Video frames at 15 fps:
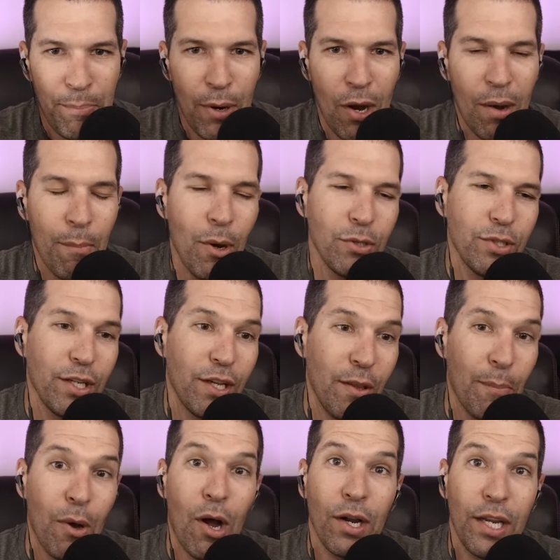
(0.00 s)
mostly of the
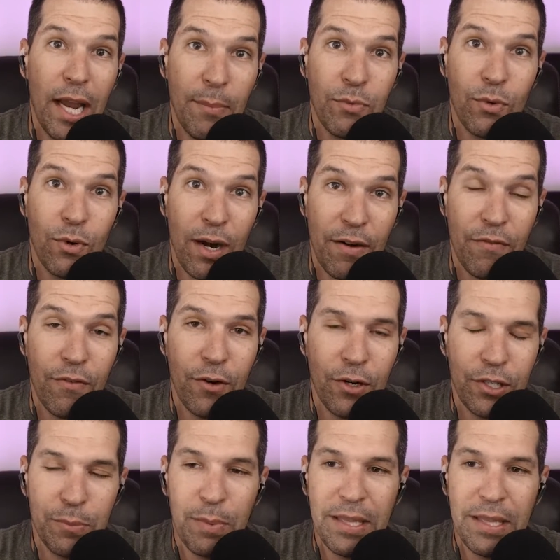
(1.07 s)
Bonk games were at first,